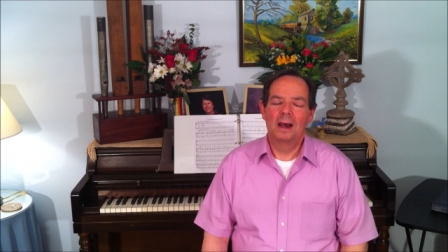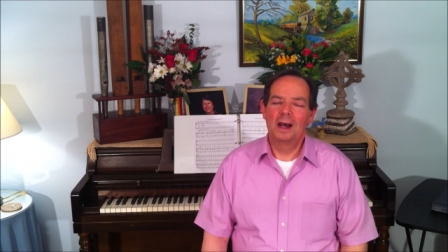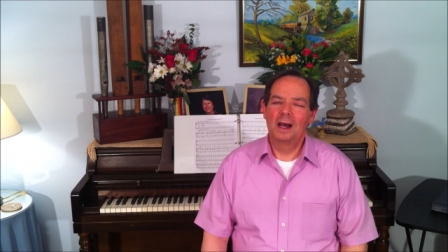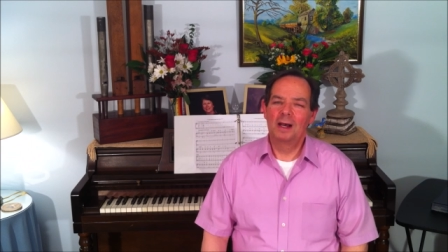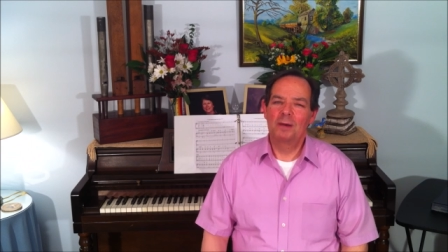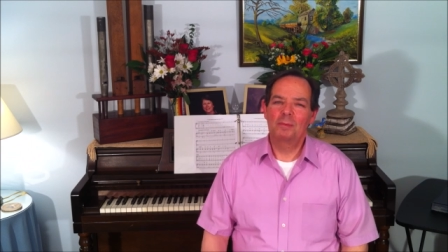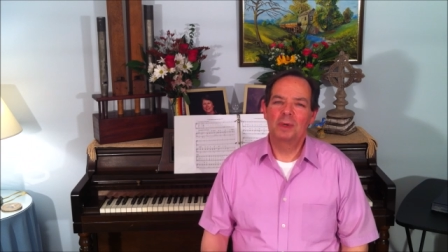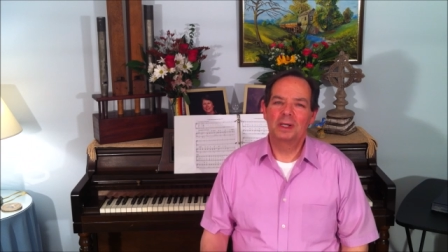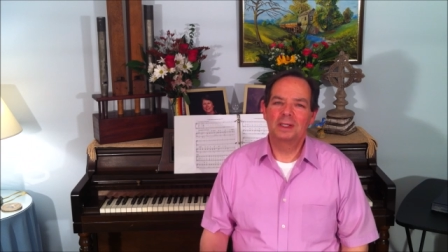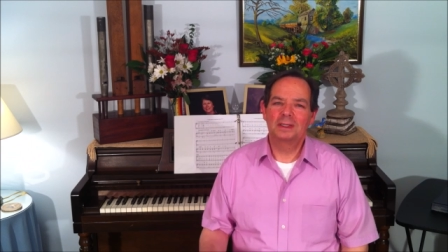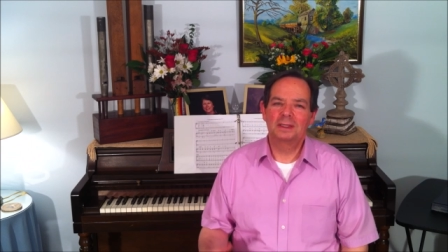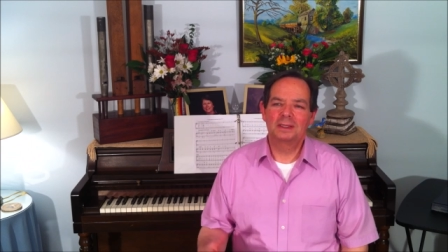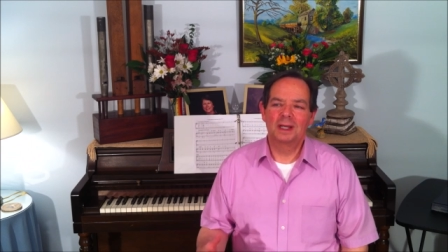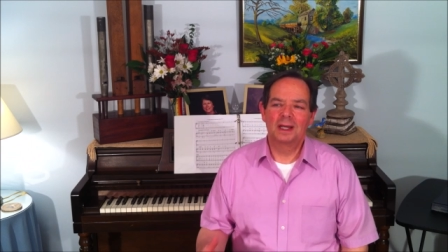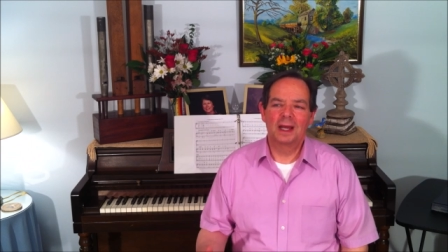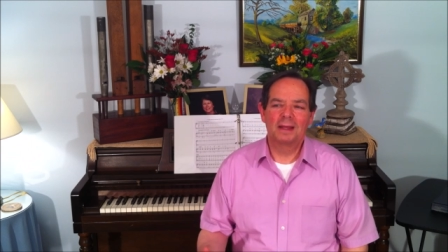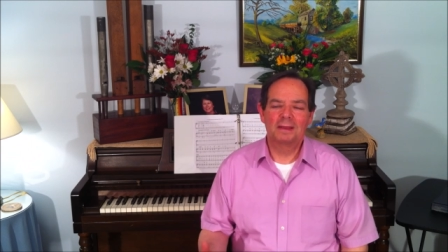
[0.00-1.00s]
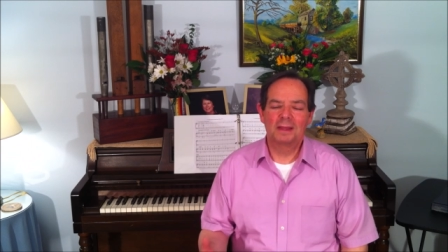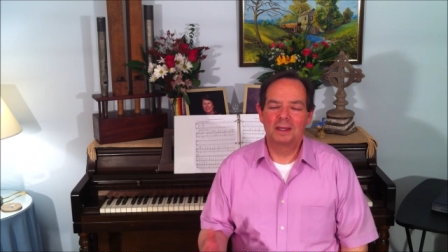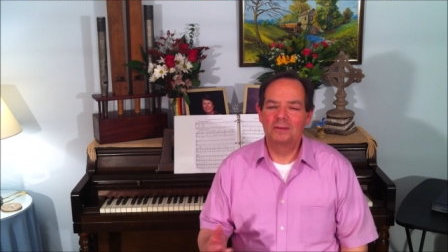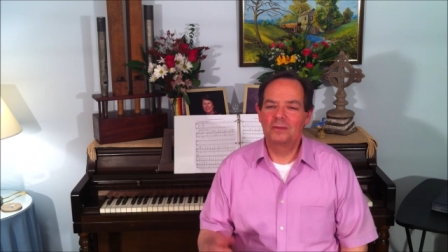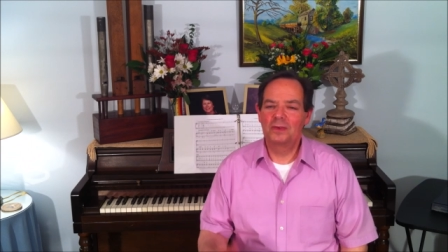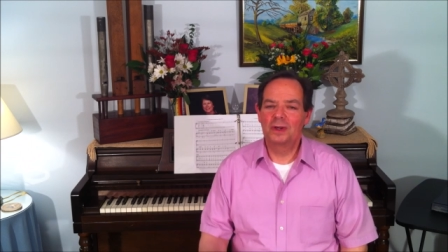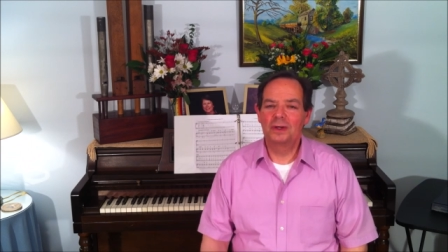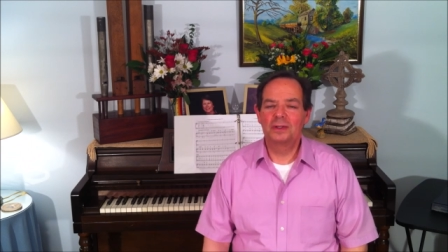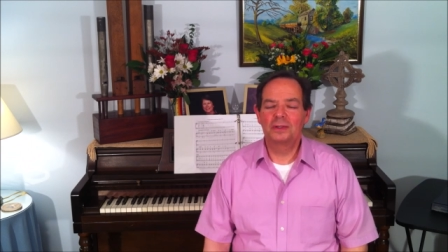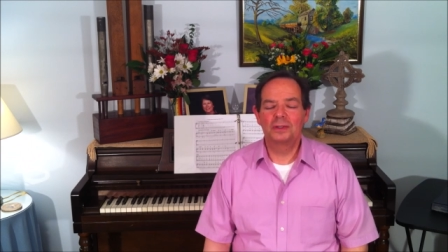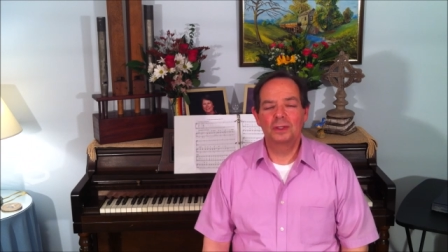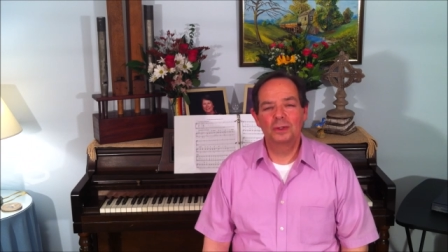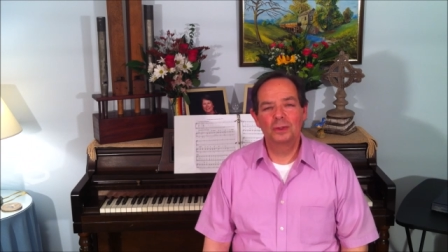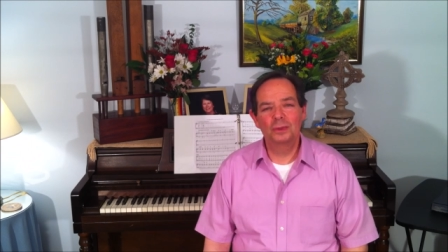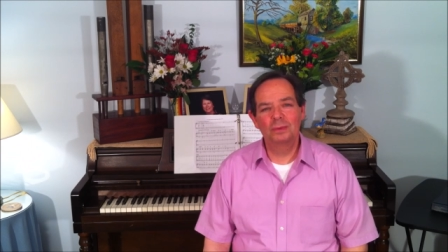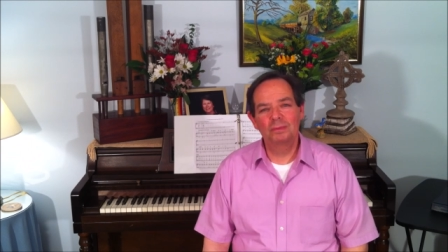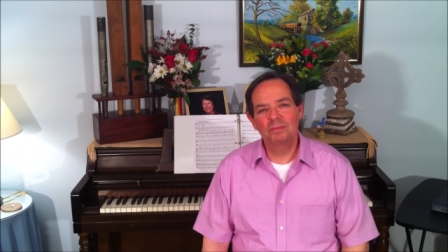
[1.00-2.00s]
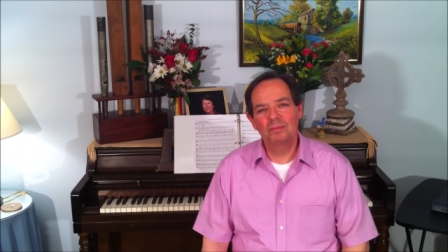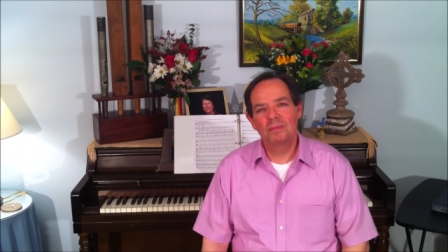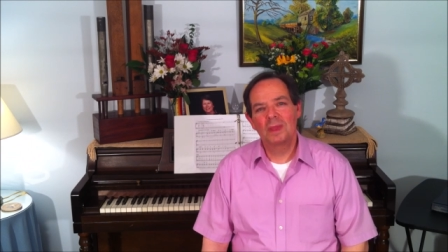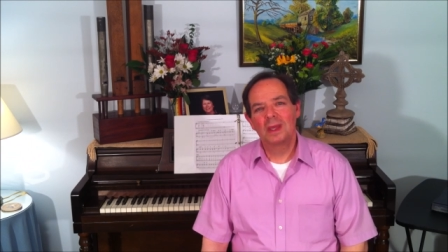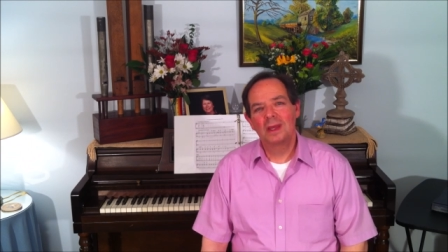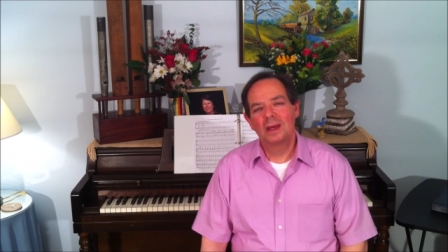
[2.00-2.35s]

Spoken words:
But I think very soon,